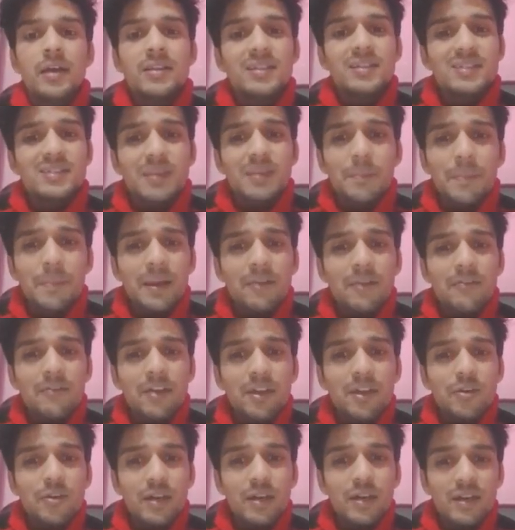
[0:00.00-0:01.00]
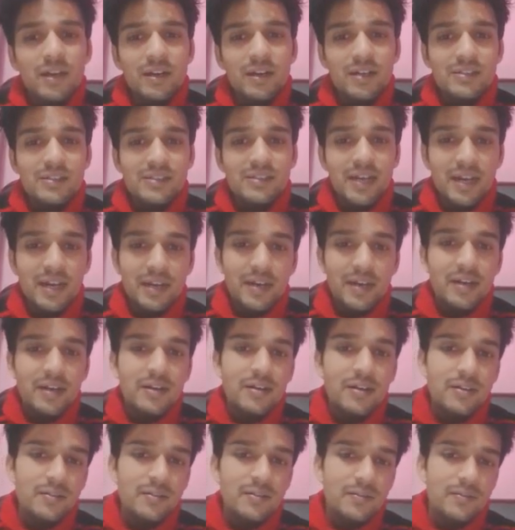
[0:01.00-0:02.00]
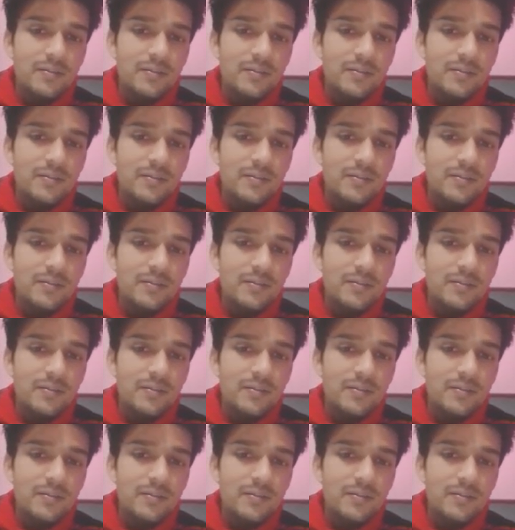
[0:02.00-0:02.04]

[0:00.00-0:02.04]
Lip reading: In the simple way, you can understand it.